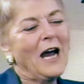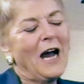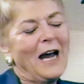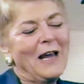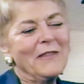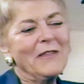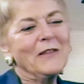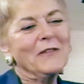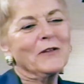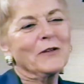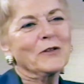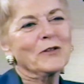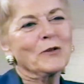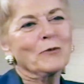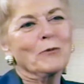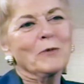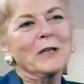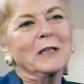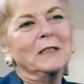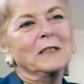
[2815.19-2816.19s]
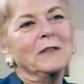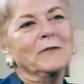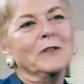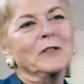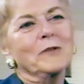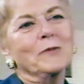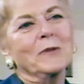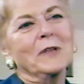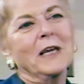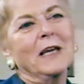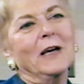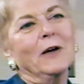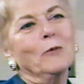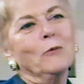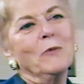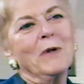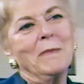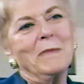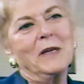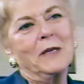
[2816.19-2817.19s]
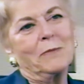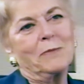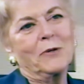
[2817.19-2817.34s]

I think there's a real difference with how women